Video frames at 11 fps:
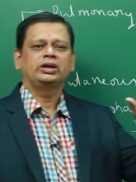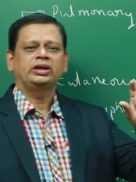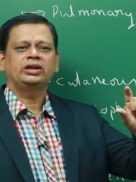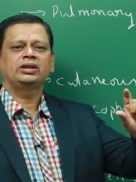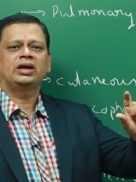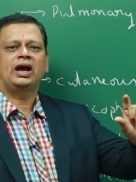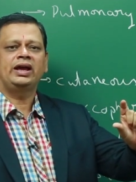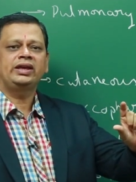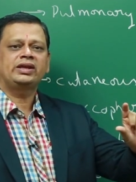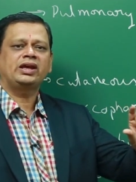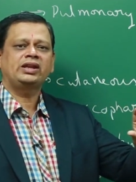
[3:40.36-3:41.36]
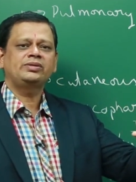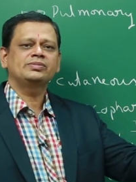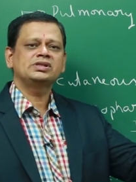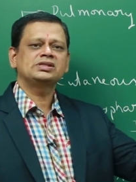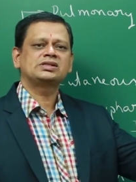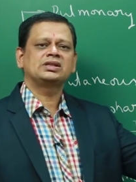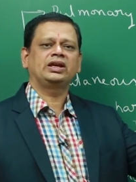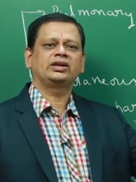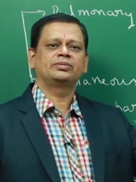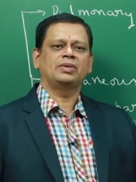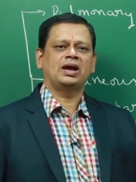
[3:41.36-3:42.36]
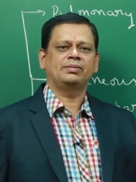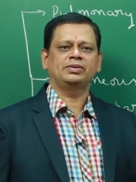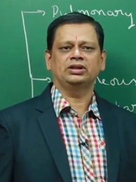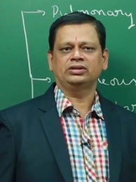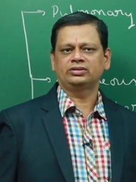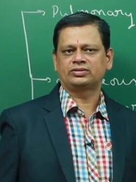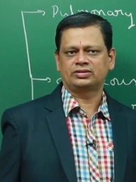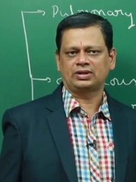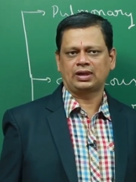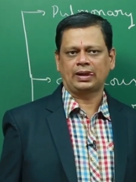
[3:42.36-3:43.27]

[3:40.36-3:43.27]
In higher animals like mammals,